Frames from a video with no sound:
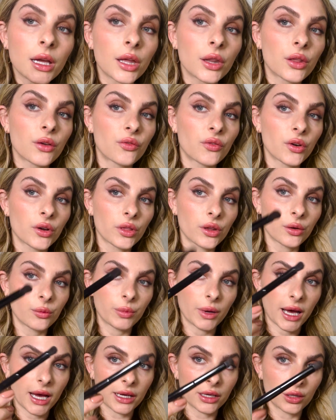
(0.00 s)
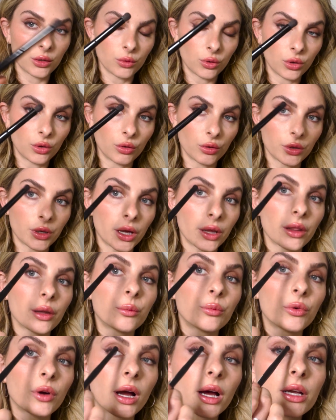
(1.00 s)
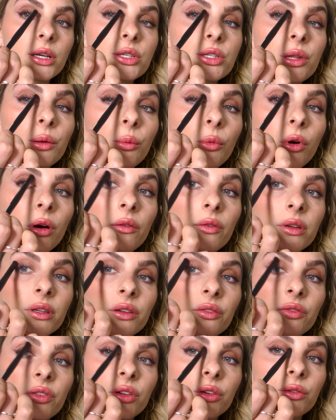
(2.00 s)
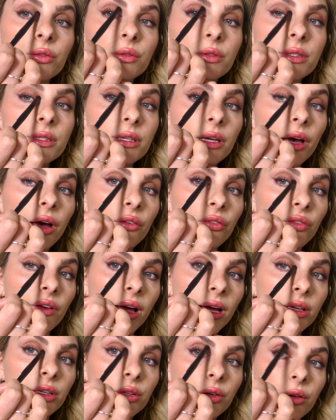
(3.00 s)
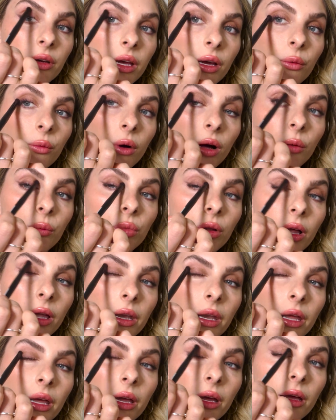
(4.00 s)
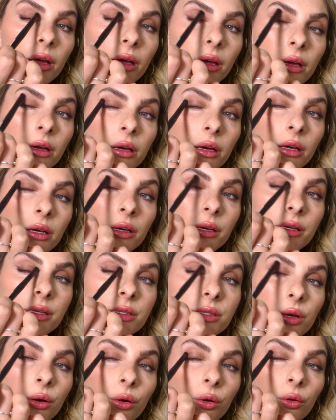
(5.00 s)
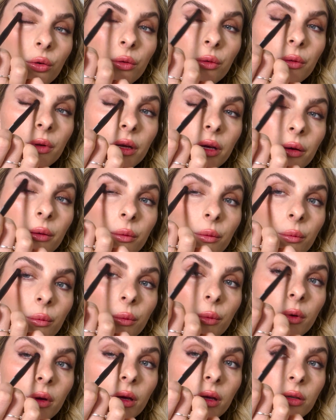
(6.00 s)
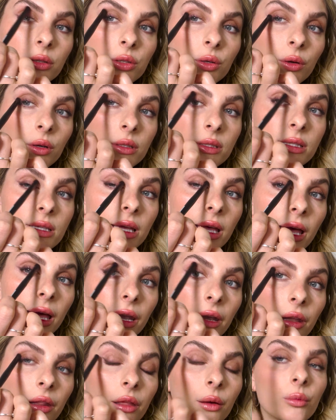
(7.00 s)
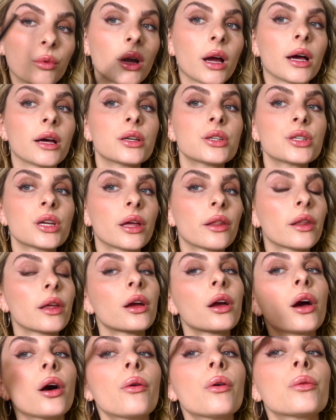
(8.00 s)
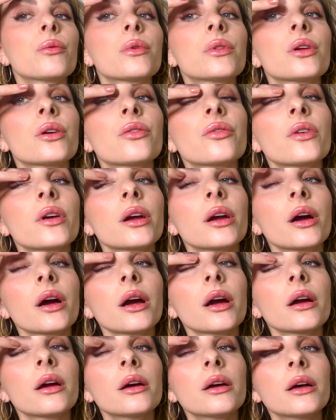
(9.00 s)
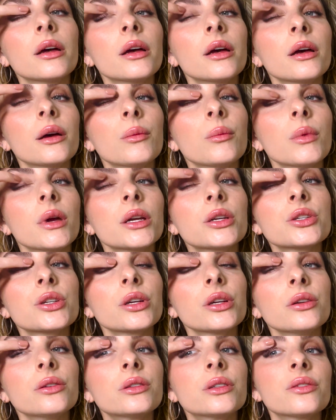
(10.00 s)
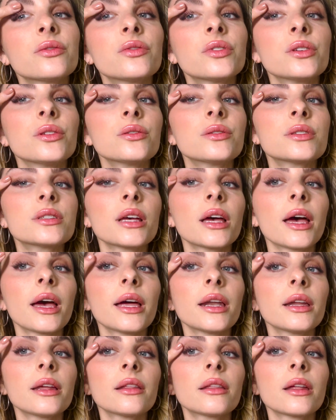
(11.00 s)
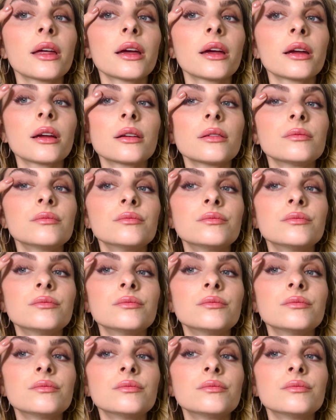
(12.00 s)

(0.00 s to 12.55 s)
The further back you hold on the brush, the more of a diffused effect you'll get while blending. So hold towards the end of the brush and then go in with your finger. Make sure you diffuse anything